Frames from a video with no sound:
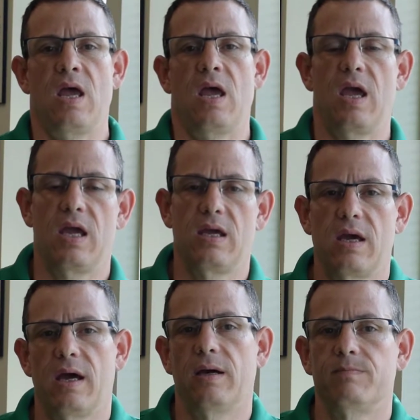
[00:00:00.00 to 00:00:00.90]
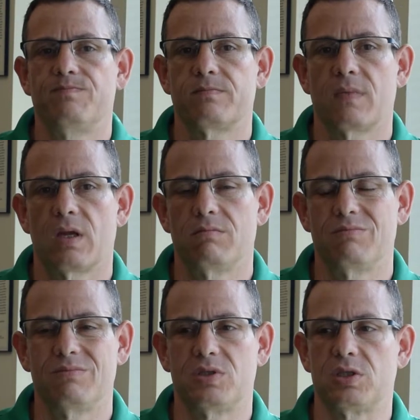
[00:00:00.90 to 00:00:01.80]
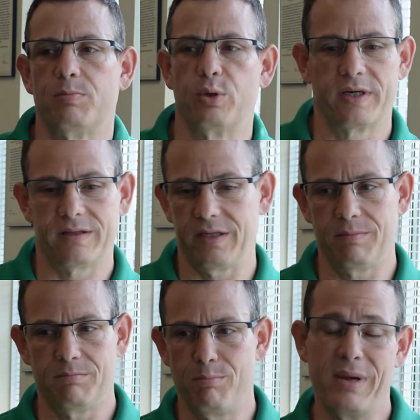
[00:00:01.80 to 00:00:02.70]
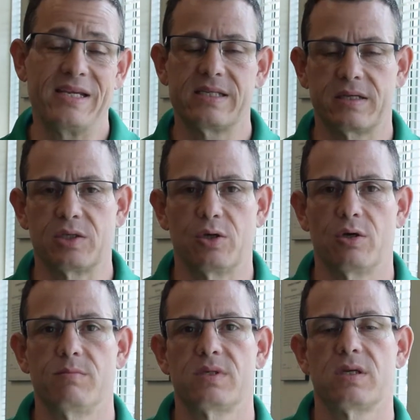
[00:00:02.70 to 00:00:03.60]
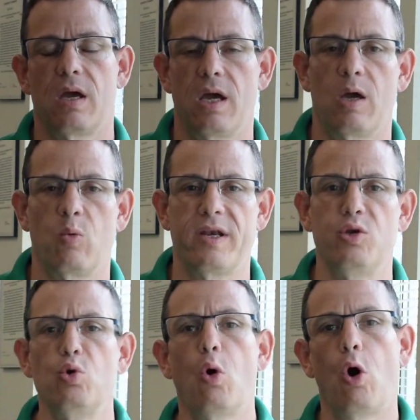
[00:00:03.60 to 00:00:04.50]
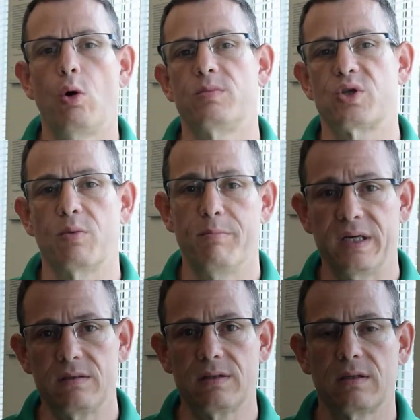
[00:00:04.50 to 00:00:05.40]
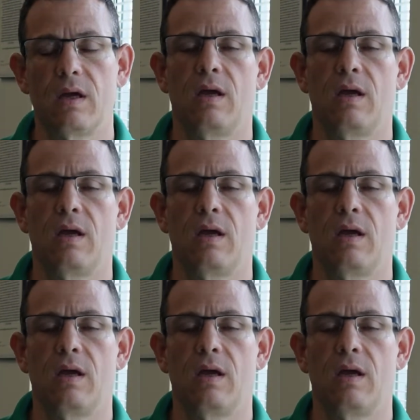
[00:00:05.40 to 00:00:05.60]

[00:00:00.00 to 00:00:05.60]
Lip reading: to put it in basic terms, when new homes are built,